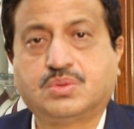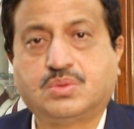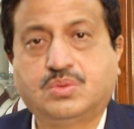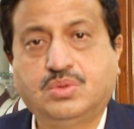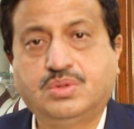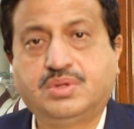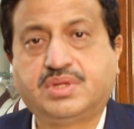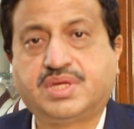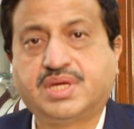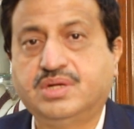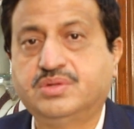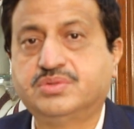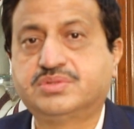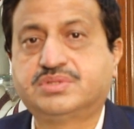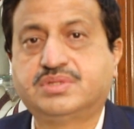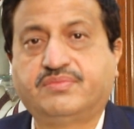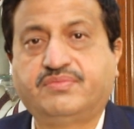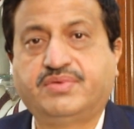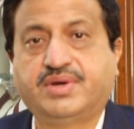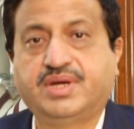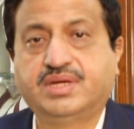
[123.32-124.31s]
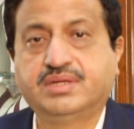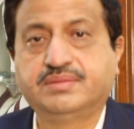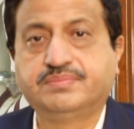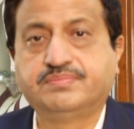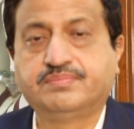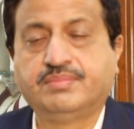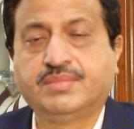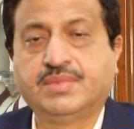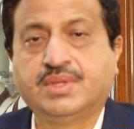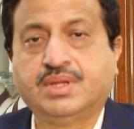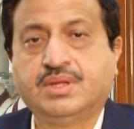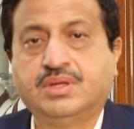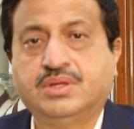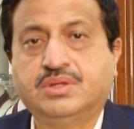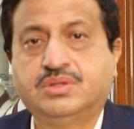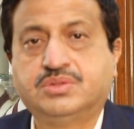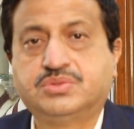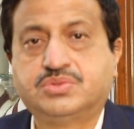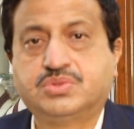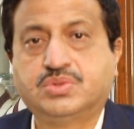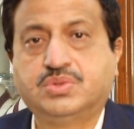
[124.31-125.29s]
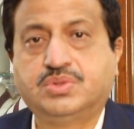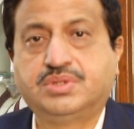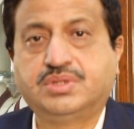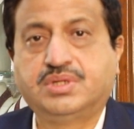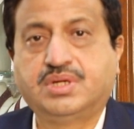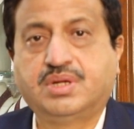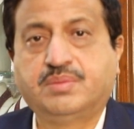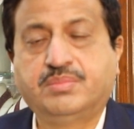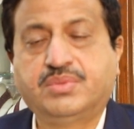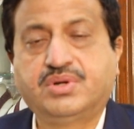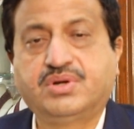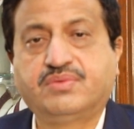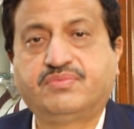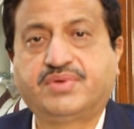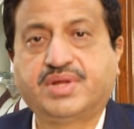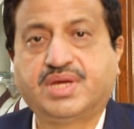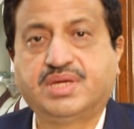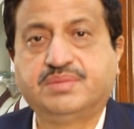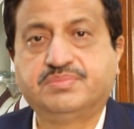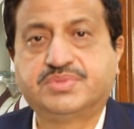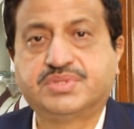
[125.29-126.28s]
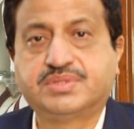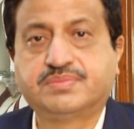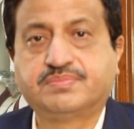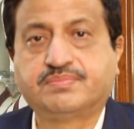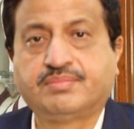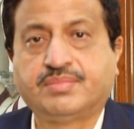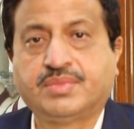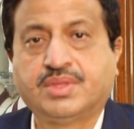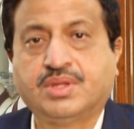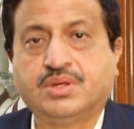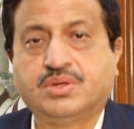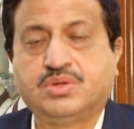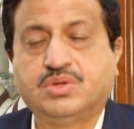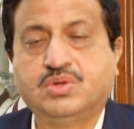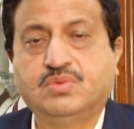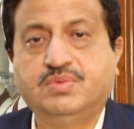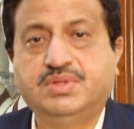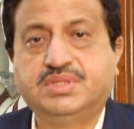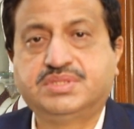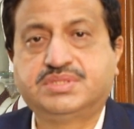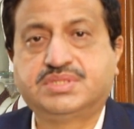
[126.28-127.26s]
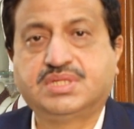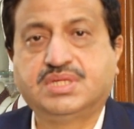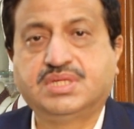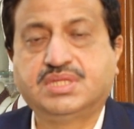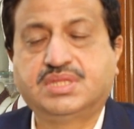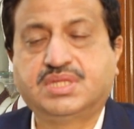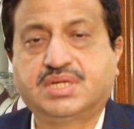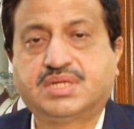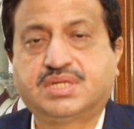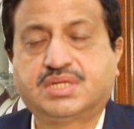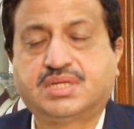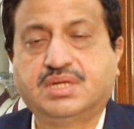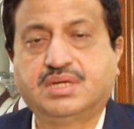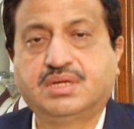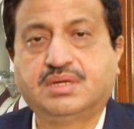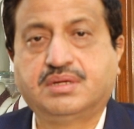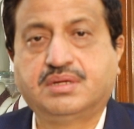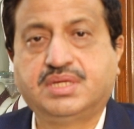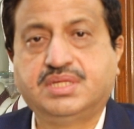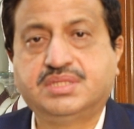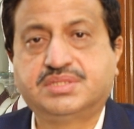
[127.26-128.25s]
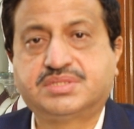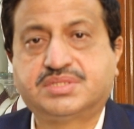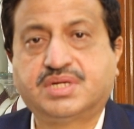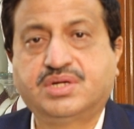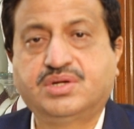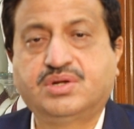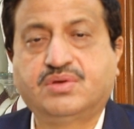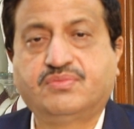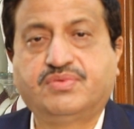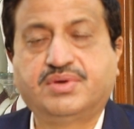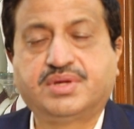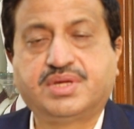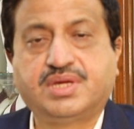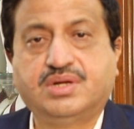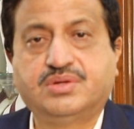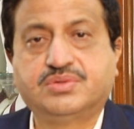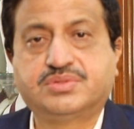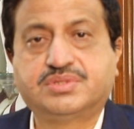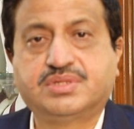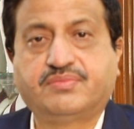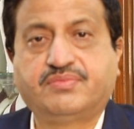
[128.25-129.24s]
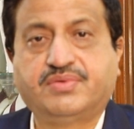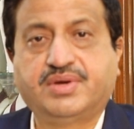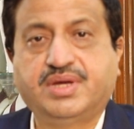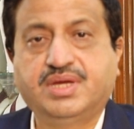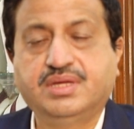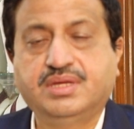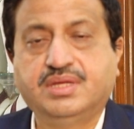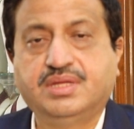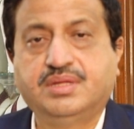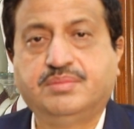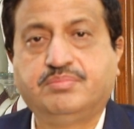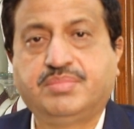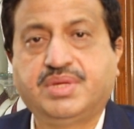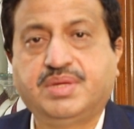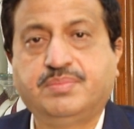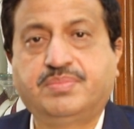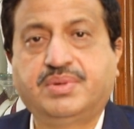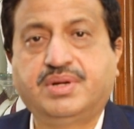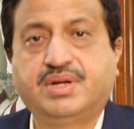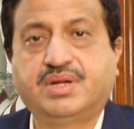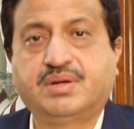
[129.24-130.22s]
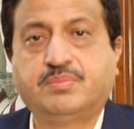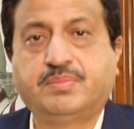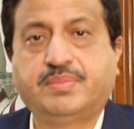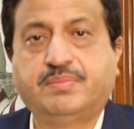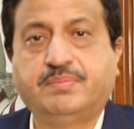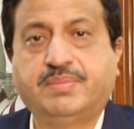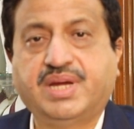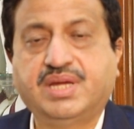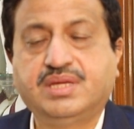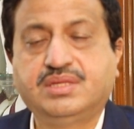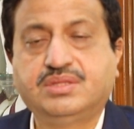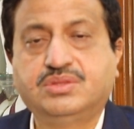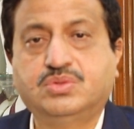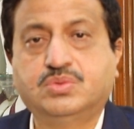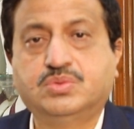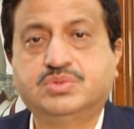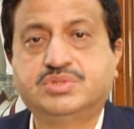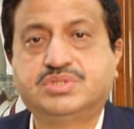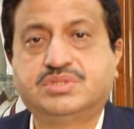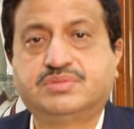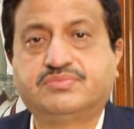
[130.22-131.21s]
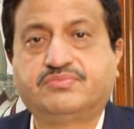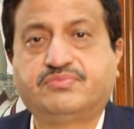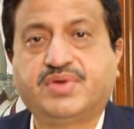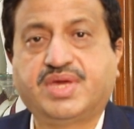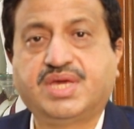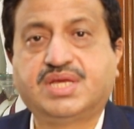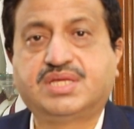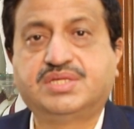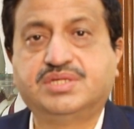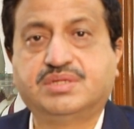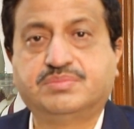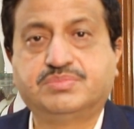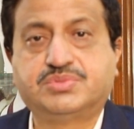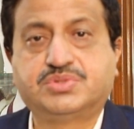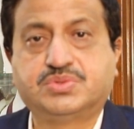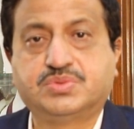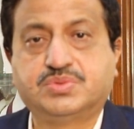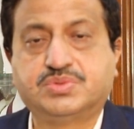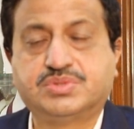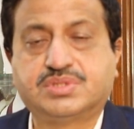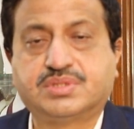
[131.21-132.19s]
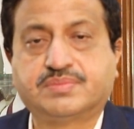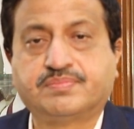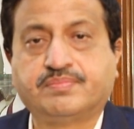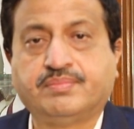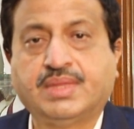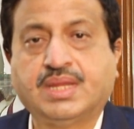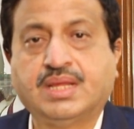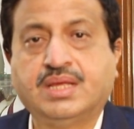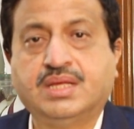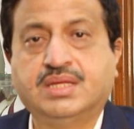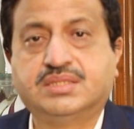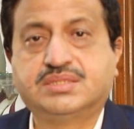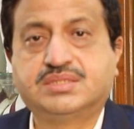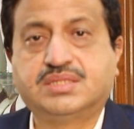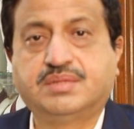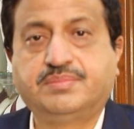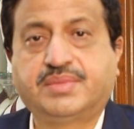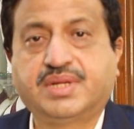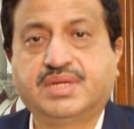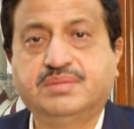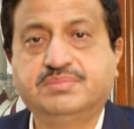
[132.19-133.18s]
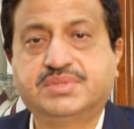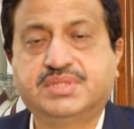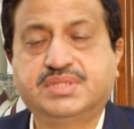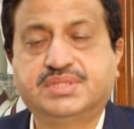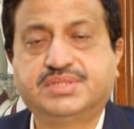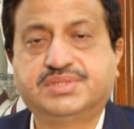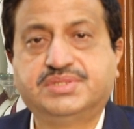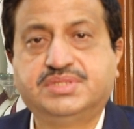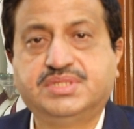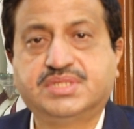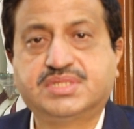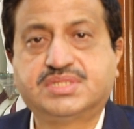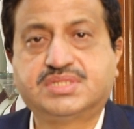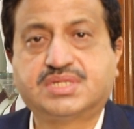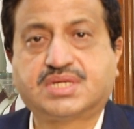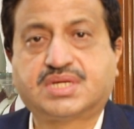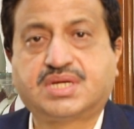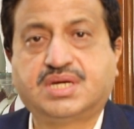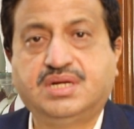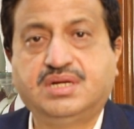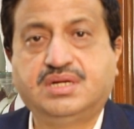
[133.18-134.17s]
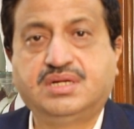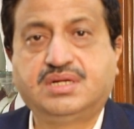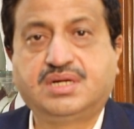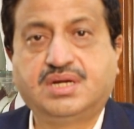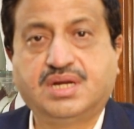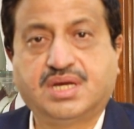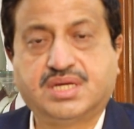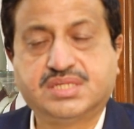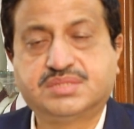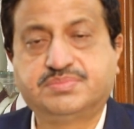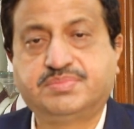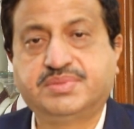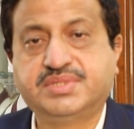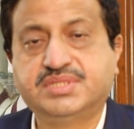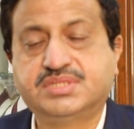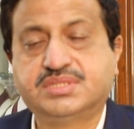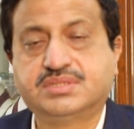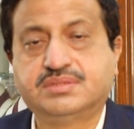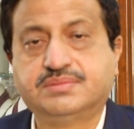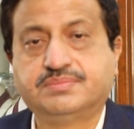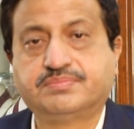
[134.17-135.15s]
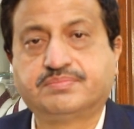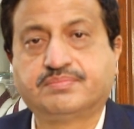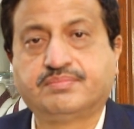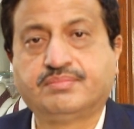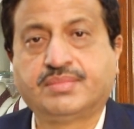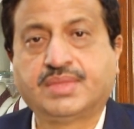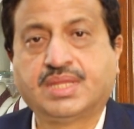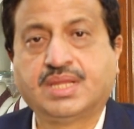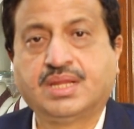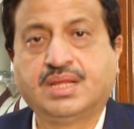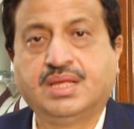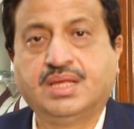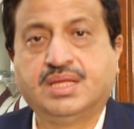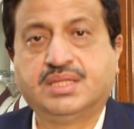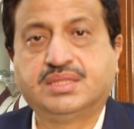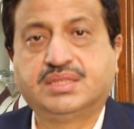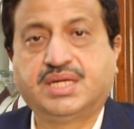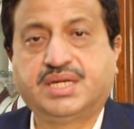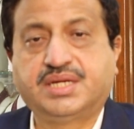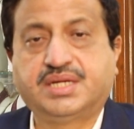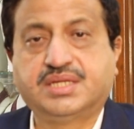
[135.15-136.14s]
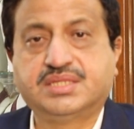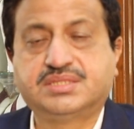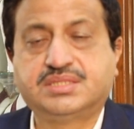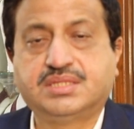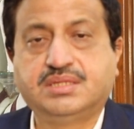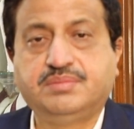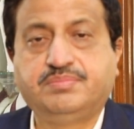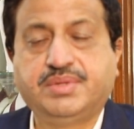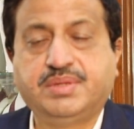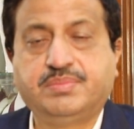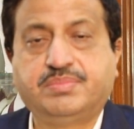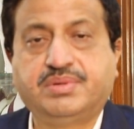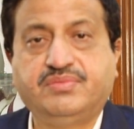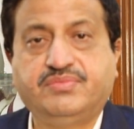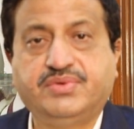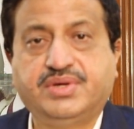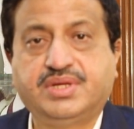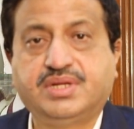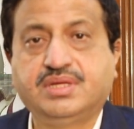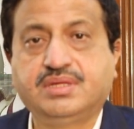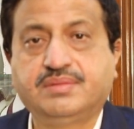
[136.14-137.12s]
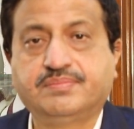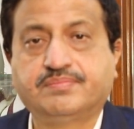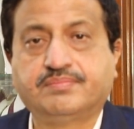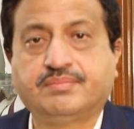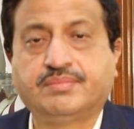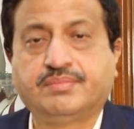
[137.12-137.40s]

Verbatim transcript: good yellow sapphire so number of times you will see that instead of a yellow sapphire people are buying those fake gemstones sometimes it's just a colored glass piece that I see people wearing